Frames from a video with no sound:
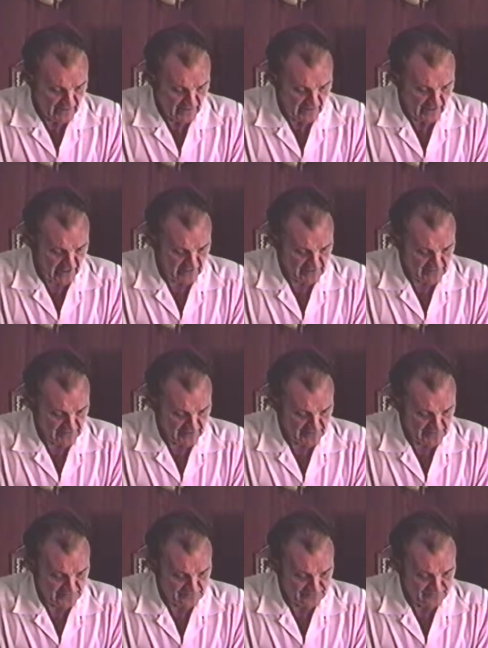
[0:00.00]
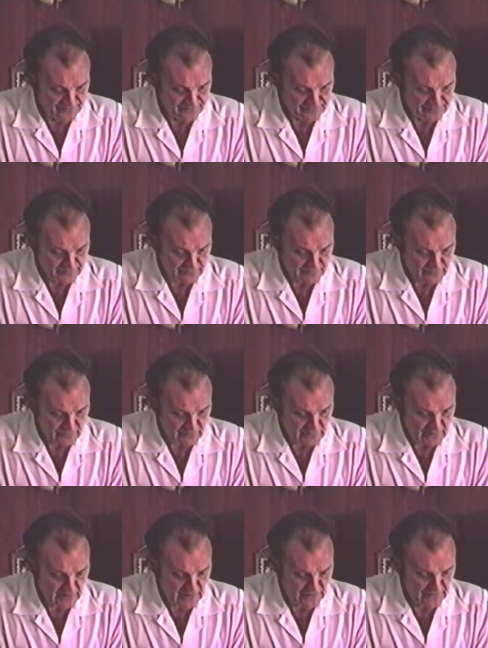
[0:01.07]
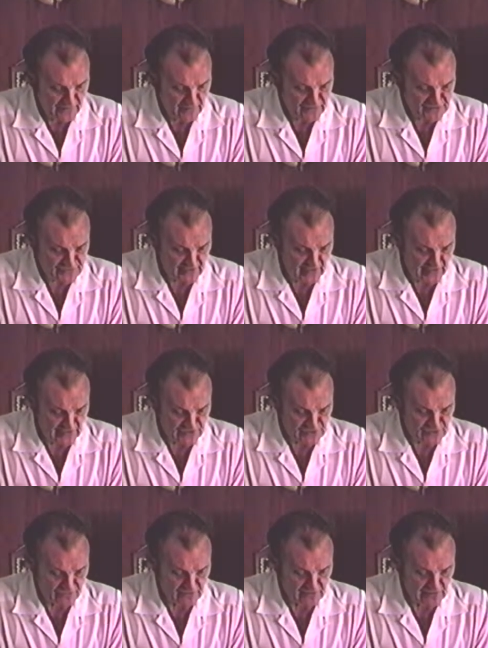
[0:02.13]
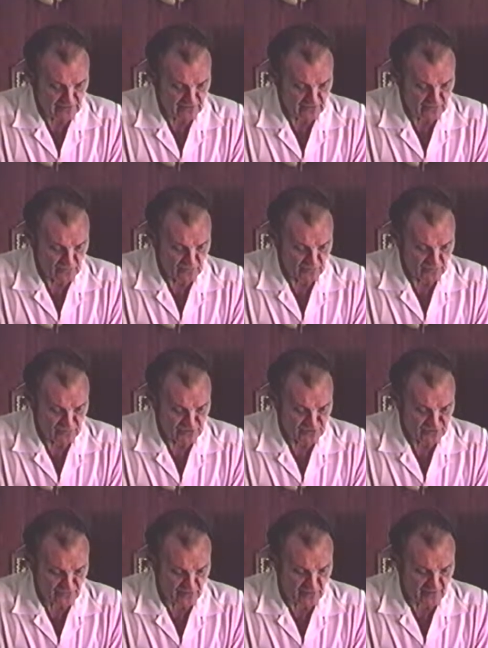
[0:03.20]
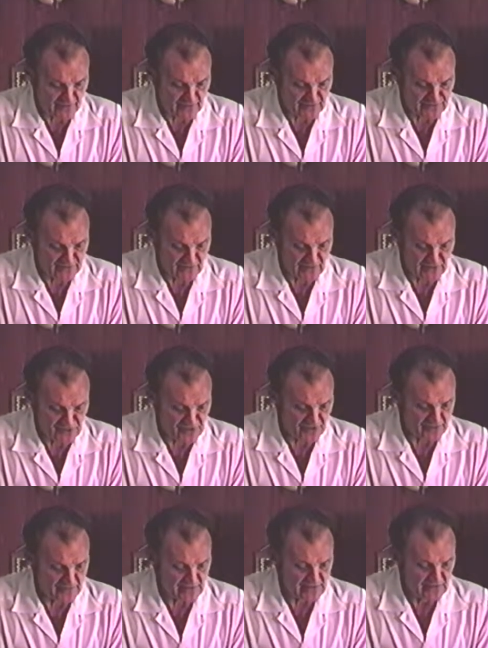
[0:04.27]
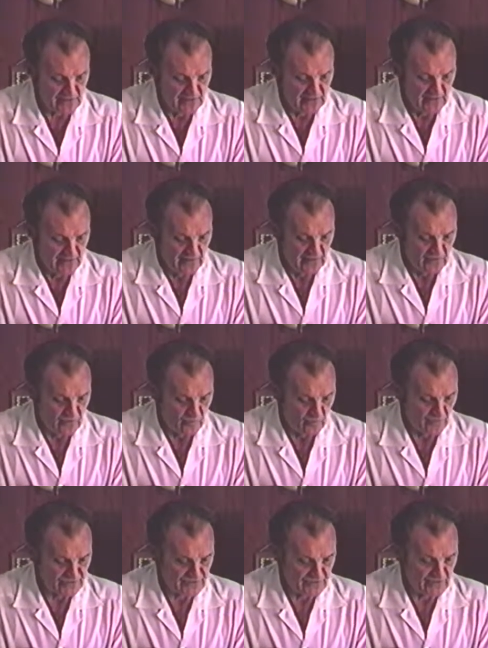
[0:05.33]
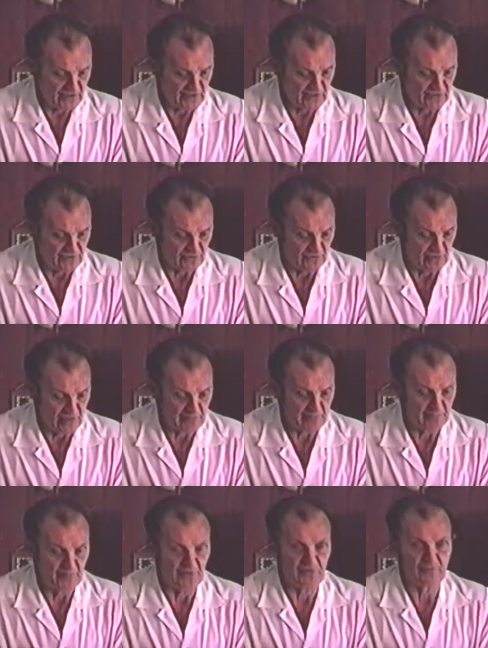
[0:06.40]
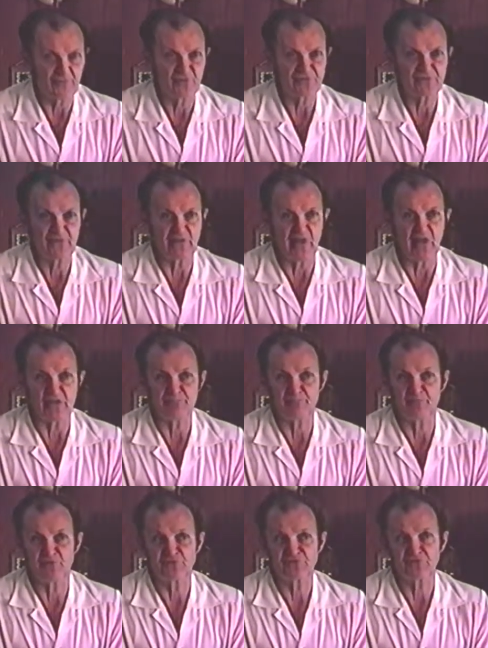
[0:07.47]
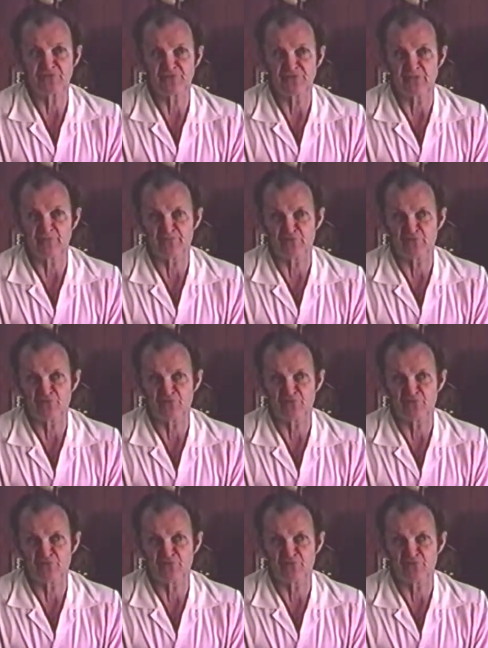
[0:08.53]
And um, in those days, to be described as an illegitimate was indeed to heap upon a person the utmost contempt and